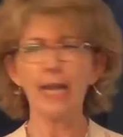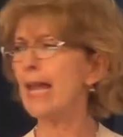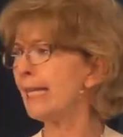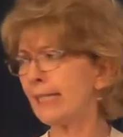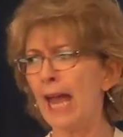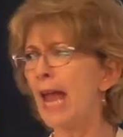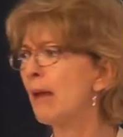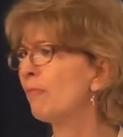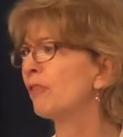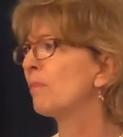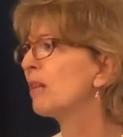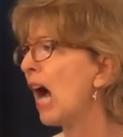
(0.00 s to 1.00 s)
it came
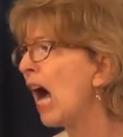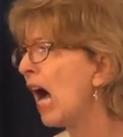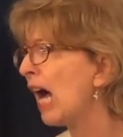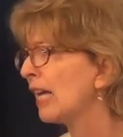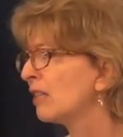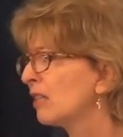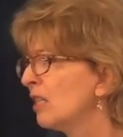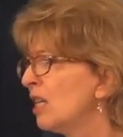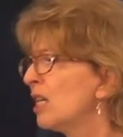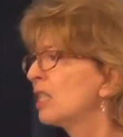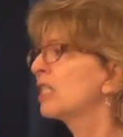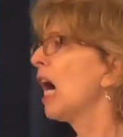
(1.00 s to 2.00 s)
from God.
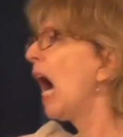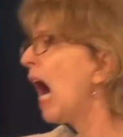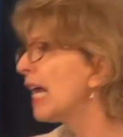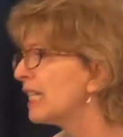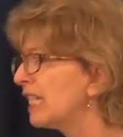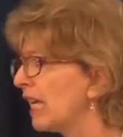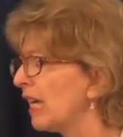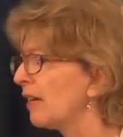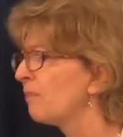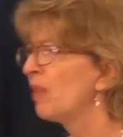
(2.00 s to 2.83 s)
God did it.